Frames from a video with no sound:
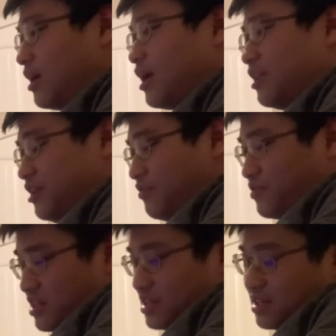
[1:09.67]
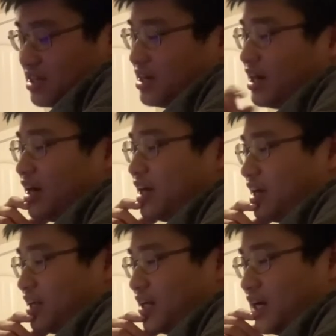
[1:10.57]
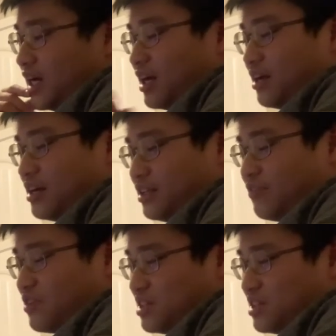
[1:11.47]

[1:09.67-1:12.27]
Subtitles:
I love this guy. I love